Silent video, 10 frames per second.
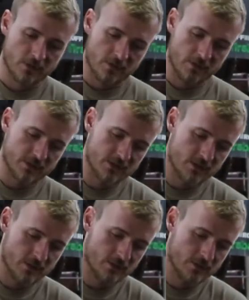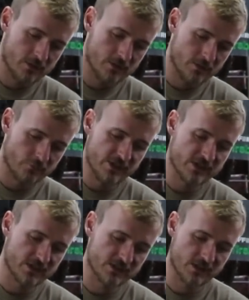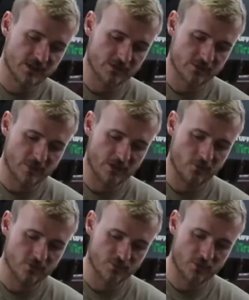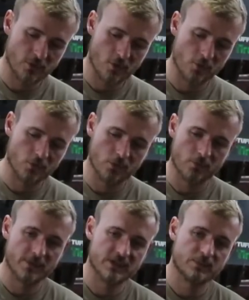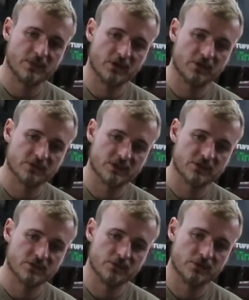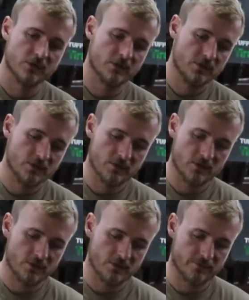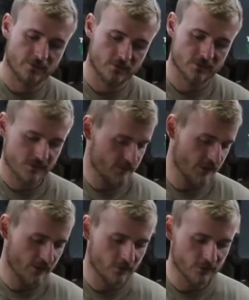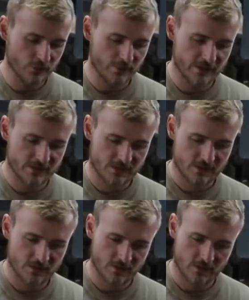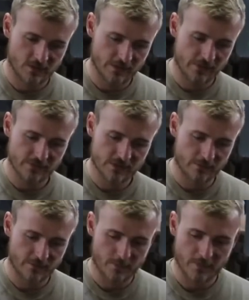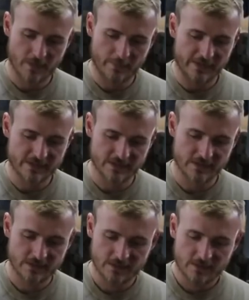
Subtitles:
this recess here, a small hole where this bit goes into. And of course you get all new bits, even some of them are better.